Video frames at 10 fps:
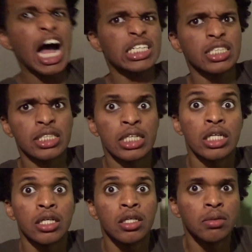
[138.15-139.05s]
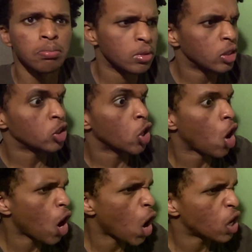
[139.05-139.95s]
said, give me
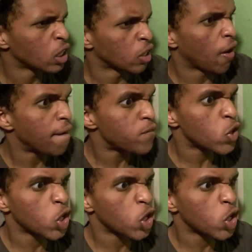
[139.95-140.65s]
all your